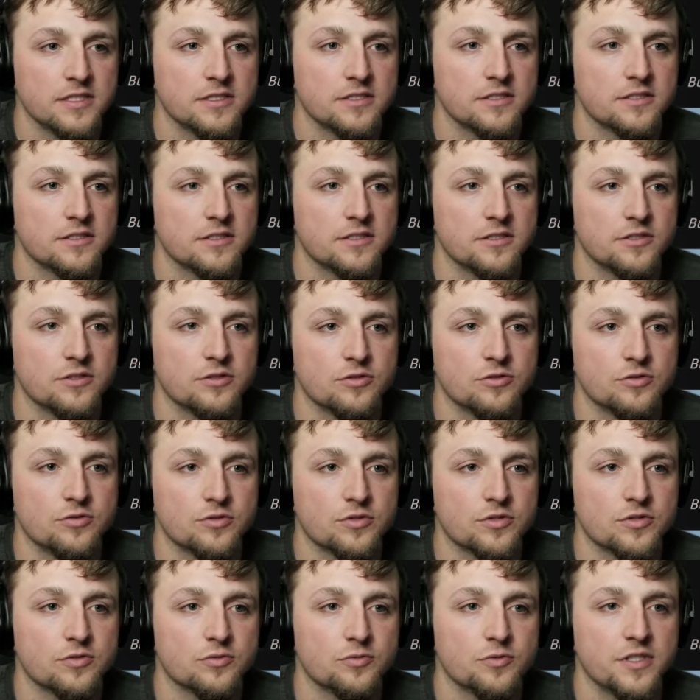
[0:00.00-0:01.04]
to do
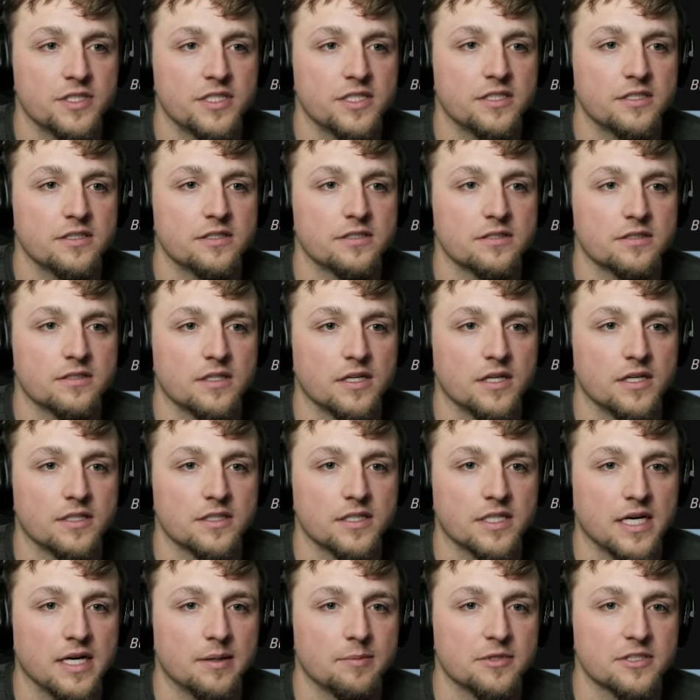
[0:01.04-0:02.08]
sweet
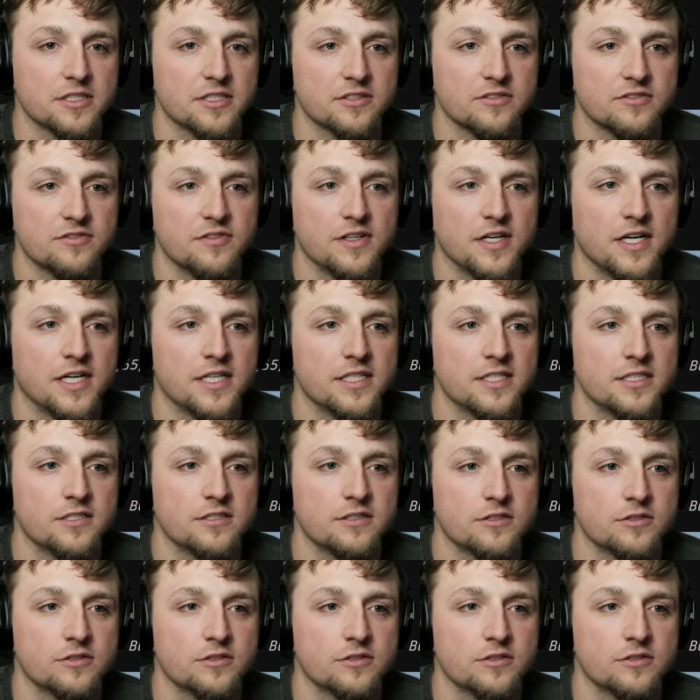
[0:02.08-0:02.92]
uncomment this file.